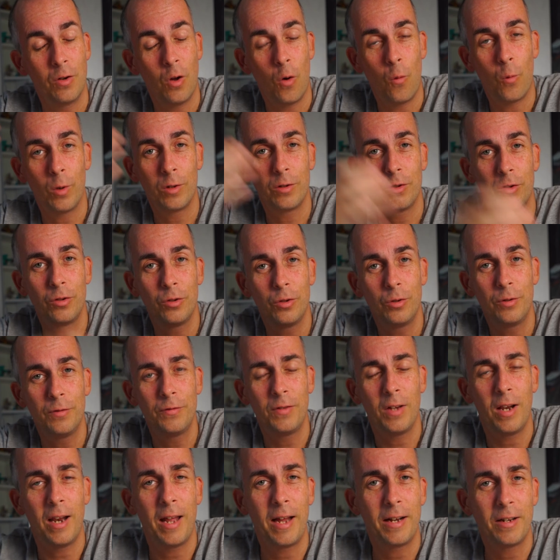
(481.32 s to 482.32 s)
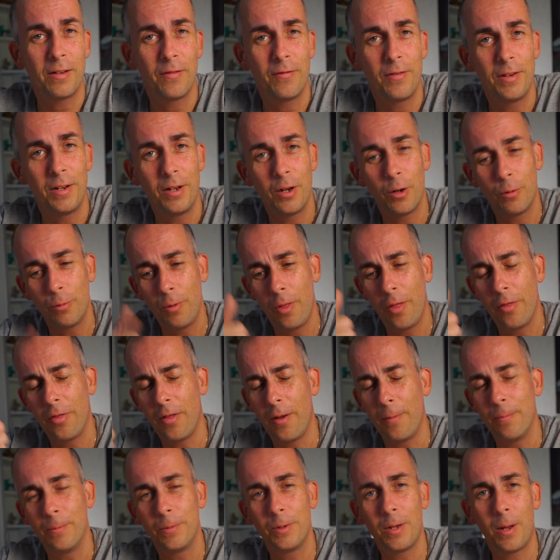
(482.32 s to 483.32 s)
know what to do. If you like the video,
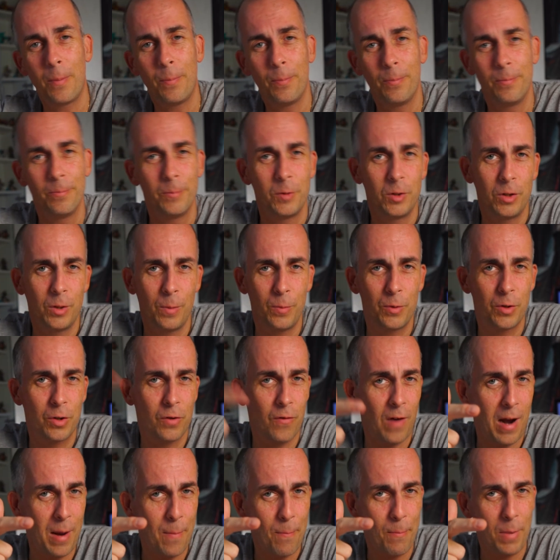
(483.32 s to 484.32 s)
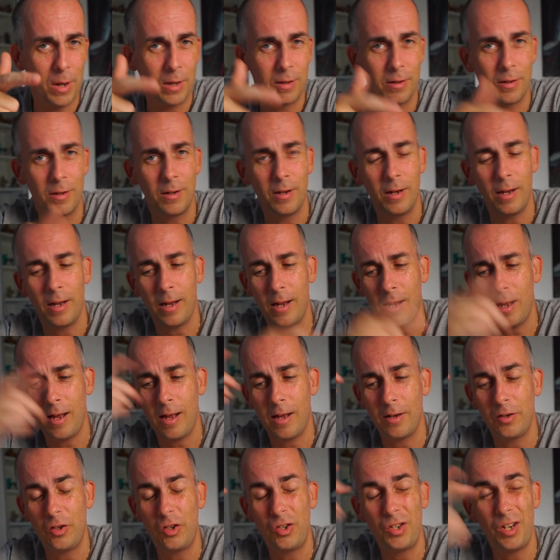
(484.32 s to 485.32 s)
thumbs up, subscribe button,
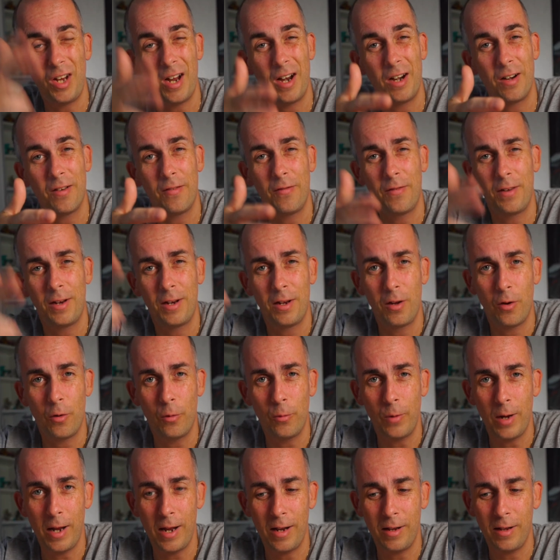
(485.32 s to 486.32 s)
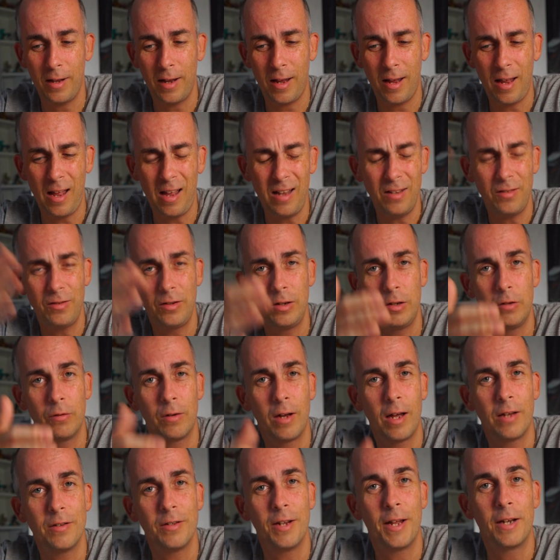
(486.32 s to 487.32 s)
share the video, and I'll see you
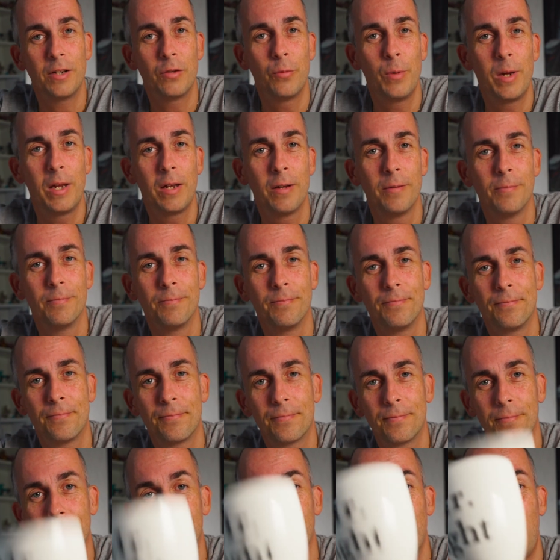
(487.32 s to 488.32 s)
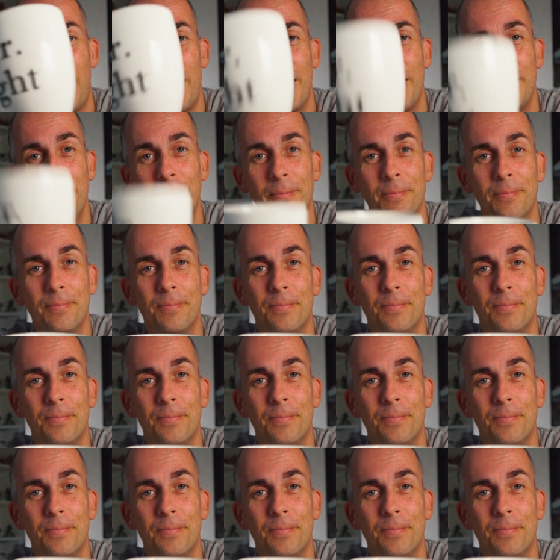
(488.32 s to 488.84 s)
guys next week. Bye!